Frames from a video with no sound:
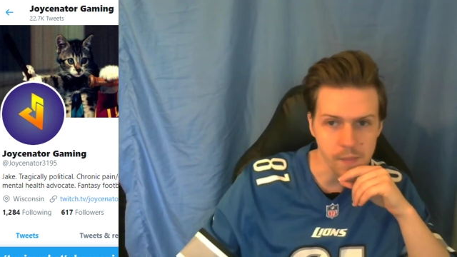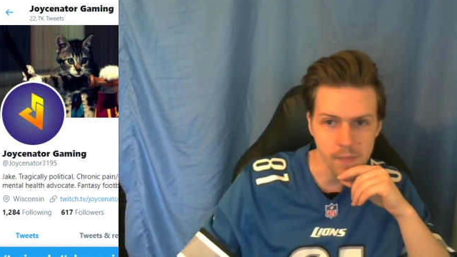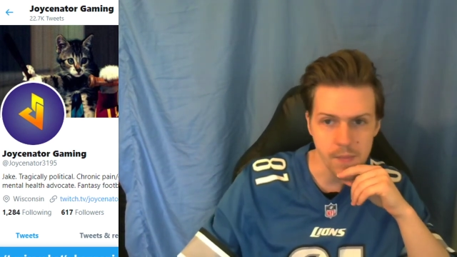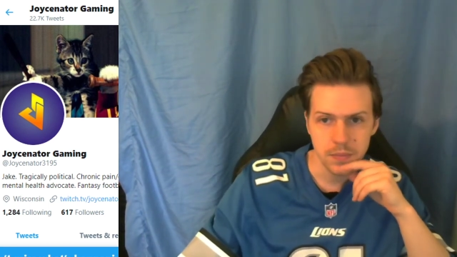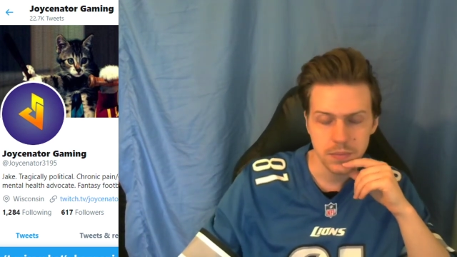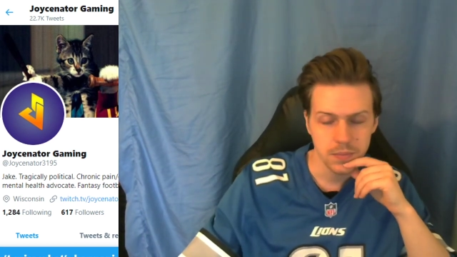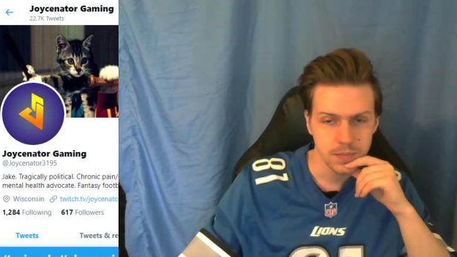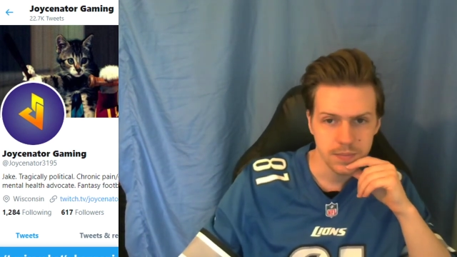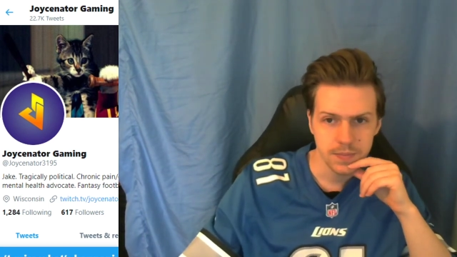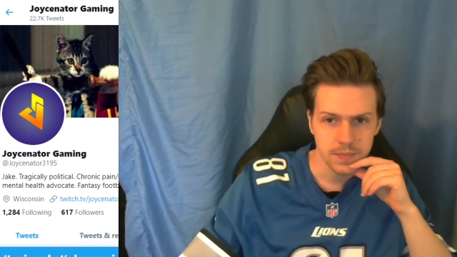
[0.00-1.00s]

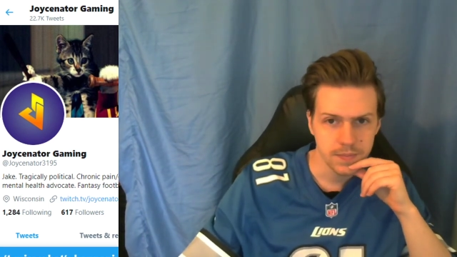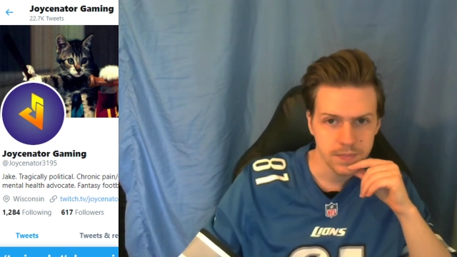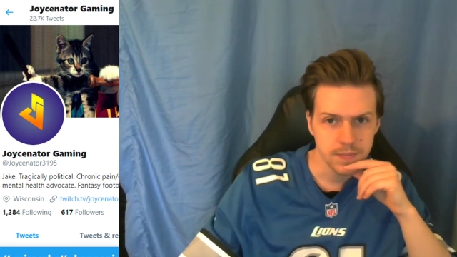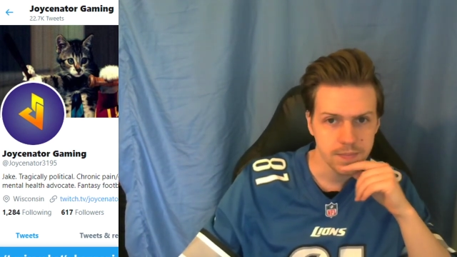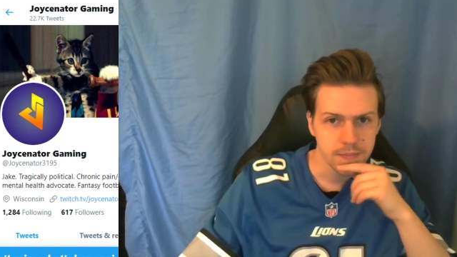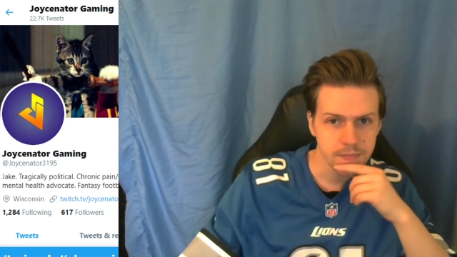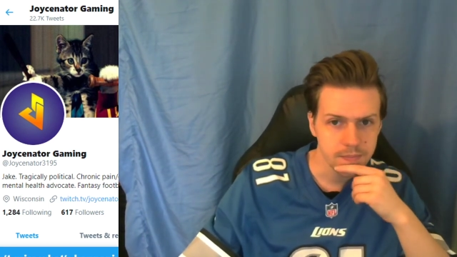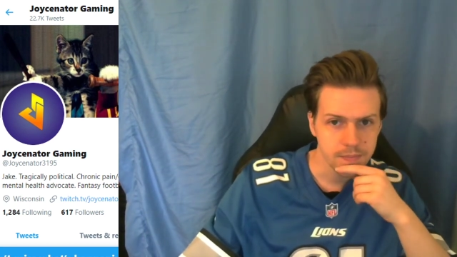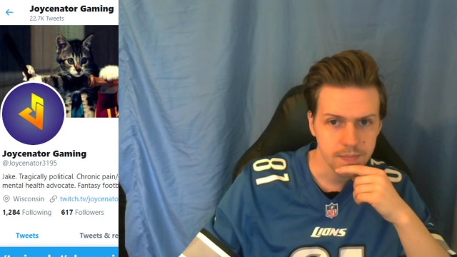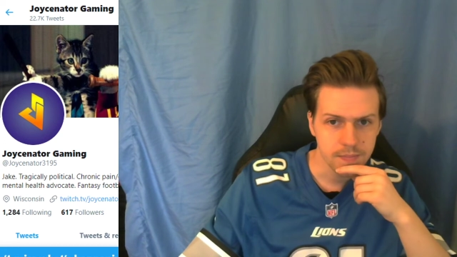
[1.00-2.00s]

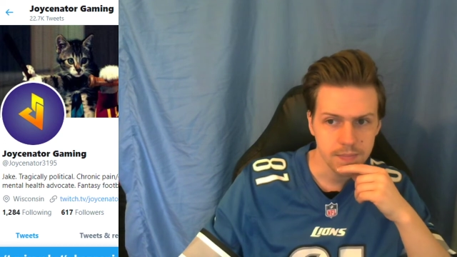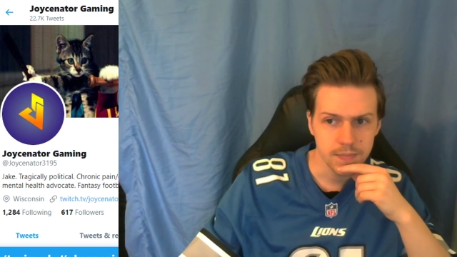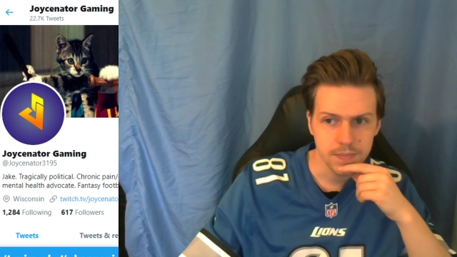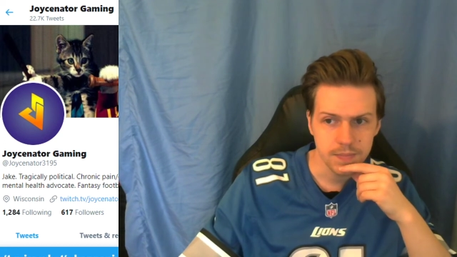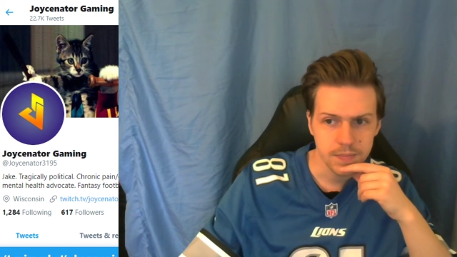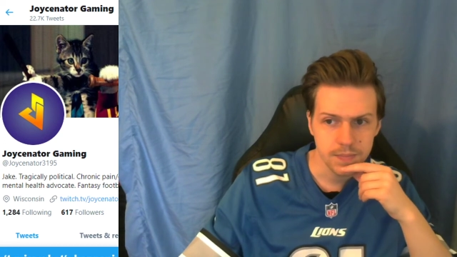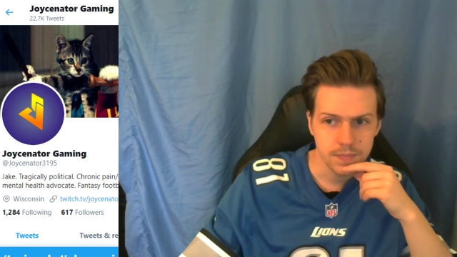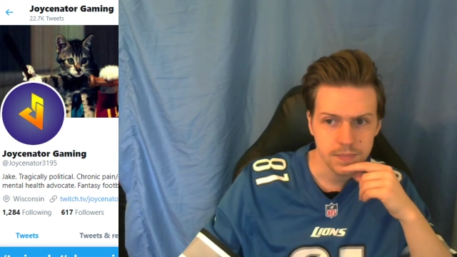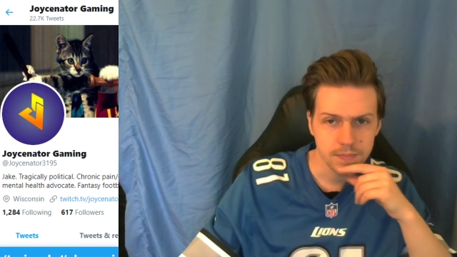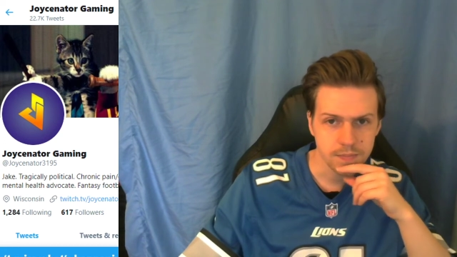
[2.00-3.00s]

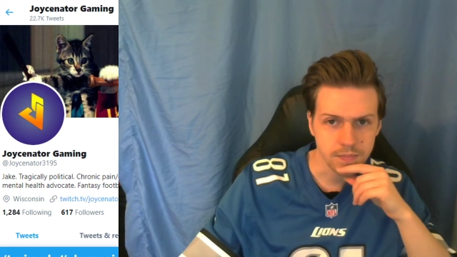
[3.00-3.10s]
(no one is talking)